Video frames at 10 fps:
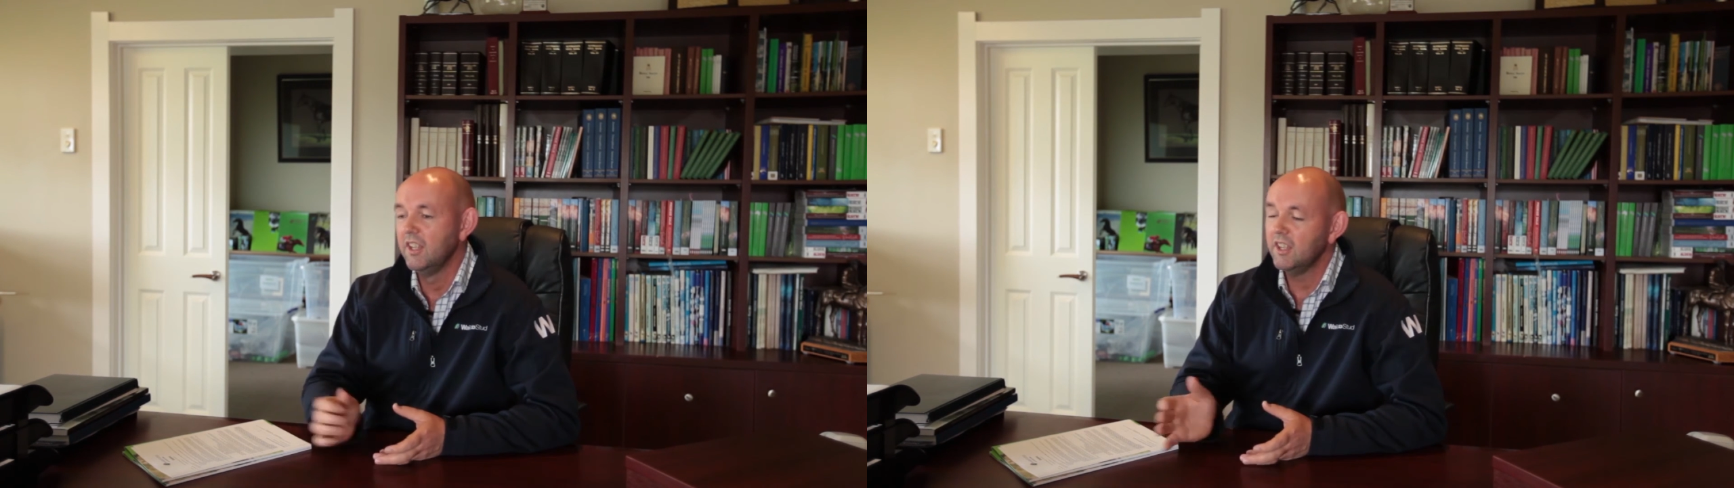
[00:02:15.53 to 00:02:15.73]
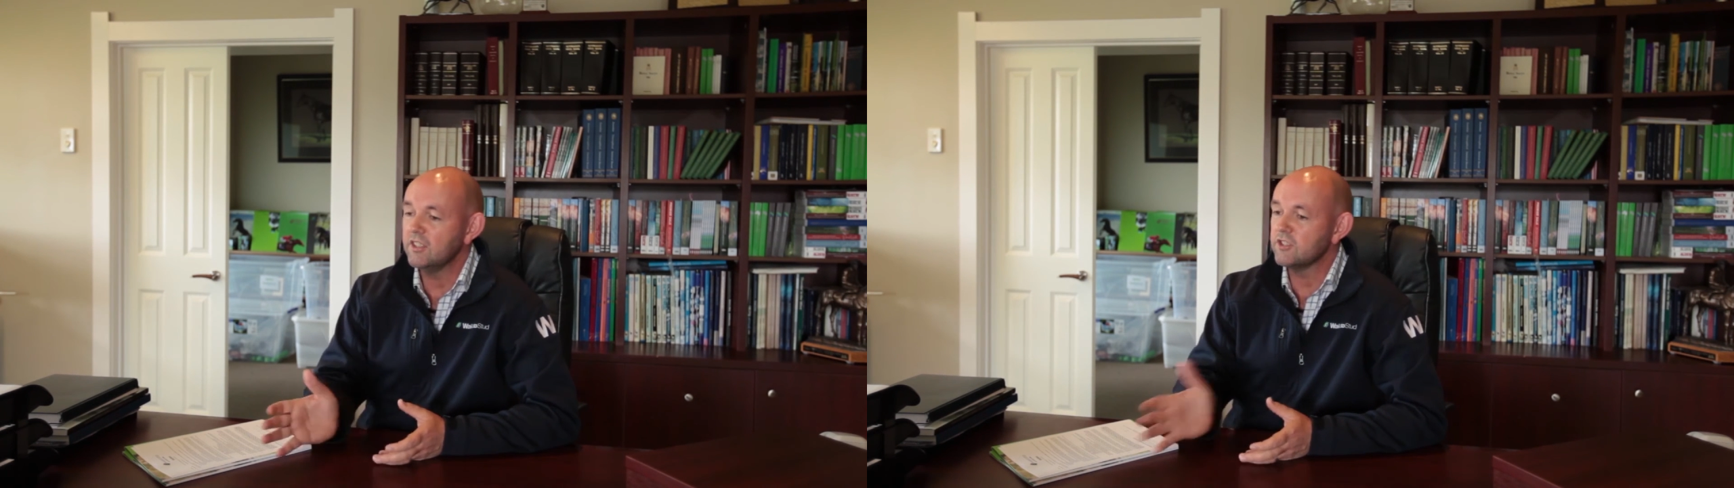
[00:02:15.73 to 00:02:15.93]

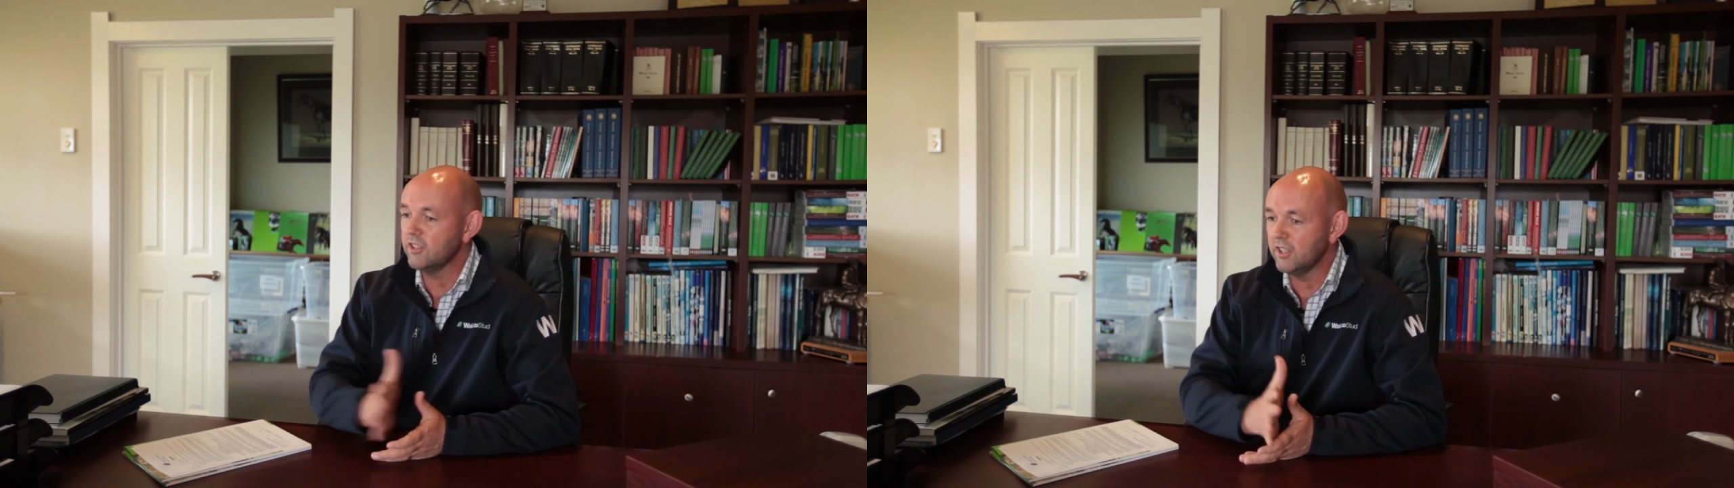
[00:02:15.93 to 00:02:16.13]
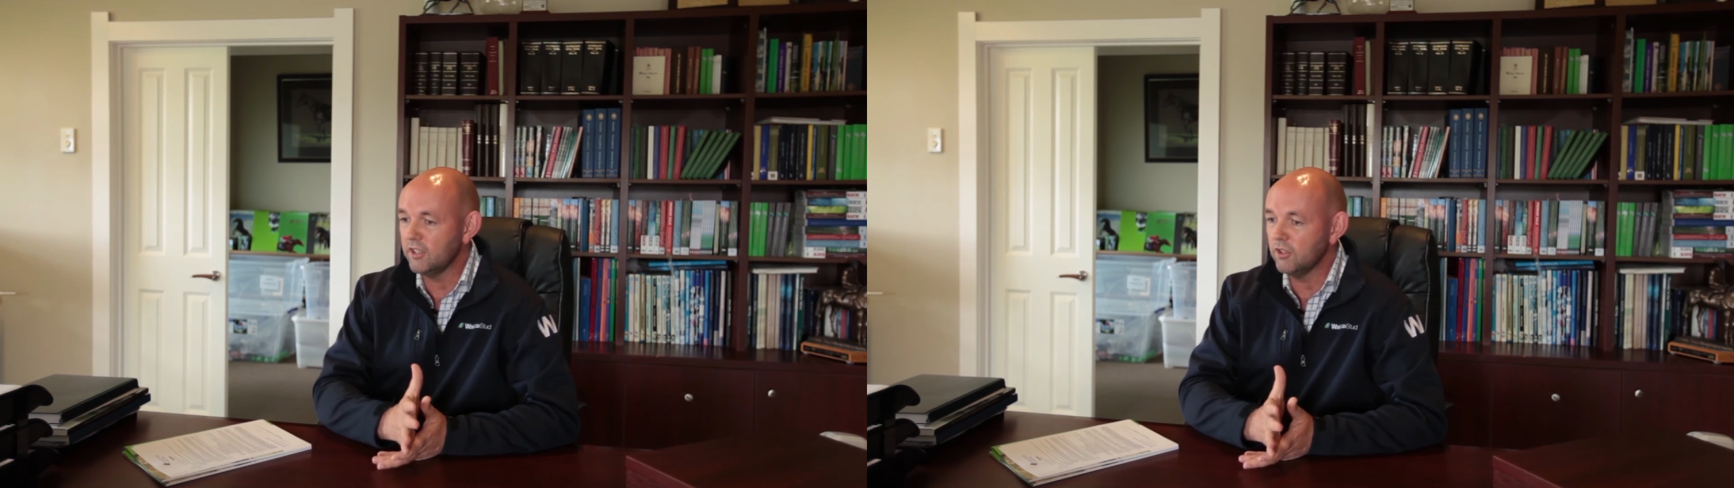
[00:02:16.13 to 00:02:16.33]
And so
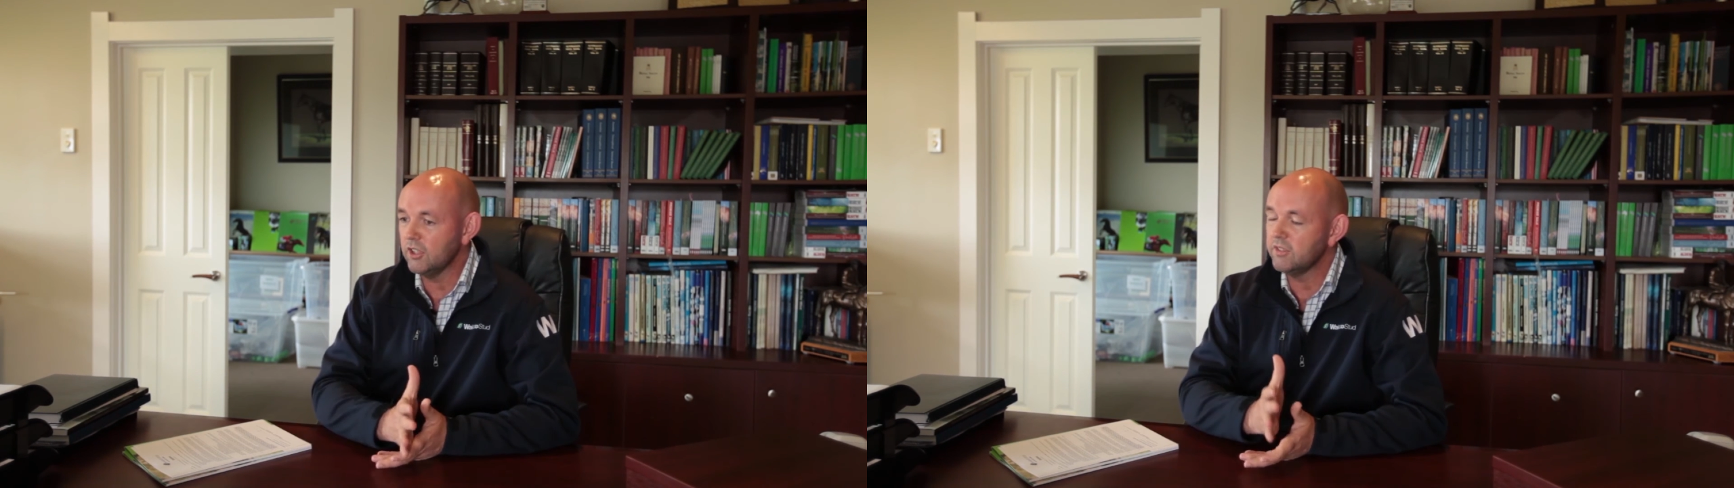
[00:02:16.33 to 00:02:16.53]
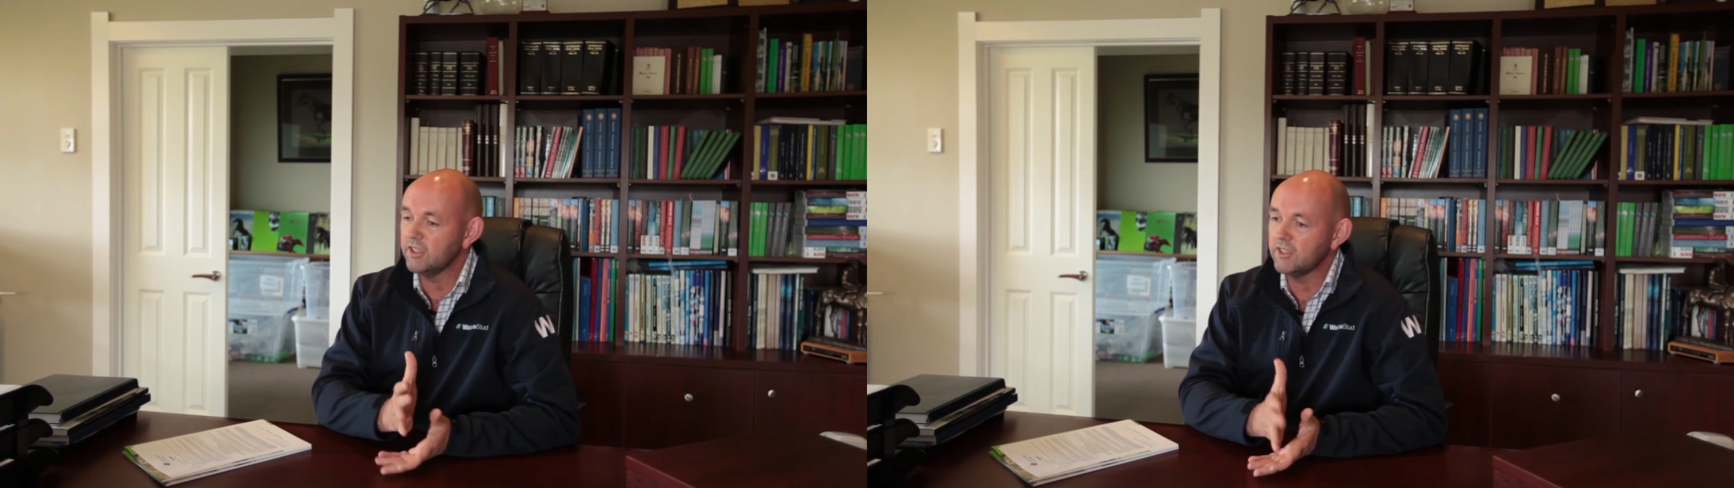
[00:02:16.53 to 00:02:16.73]
they
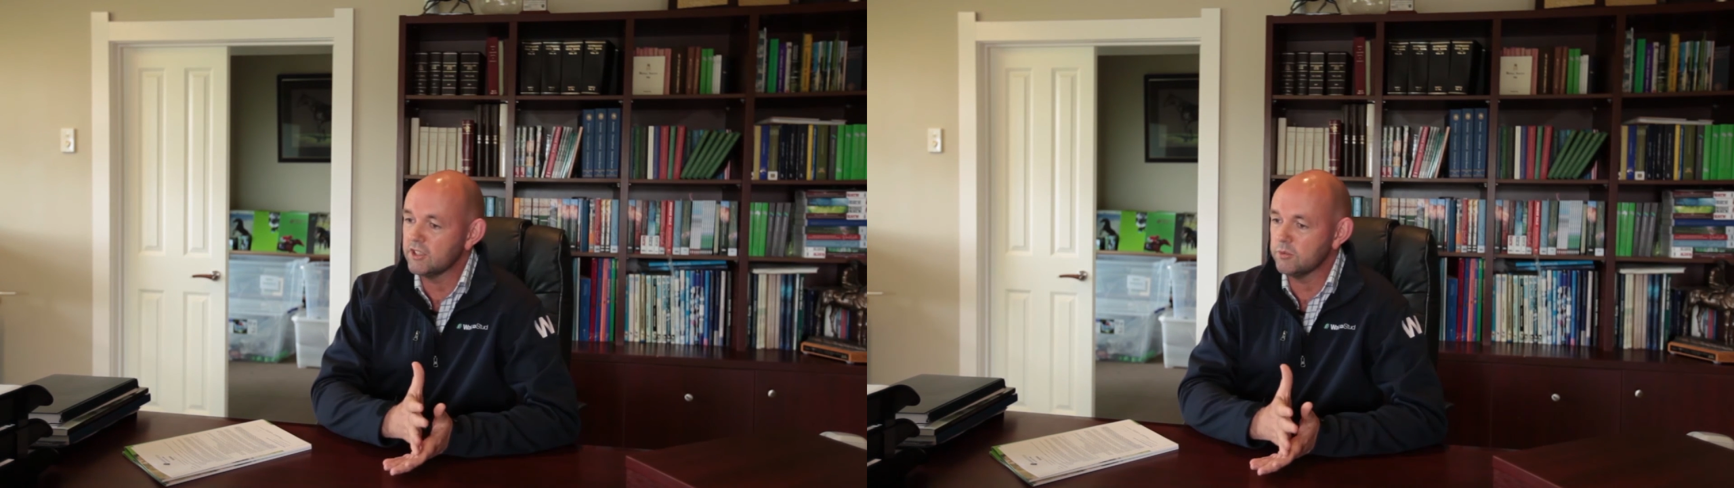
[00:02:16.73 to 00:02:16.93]
arrive here, and that's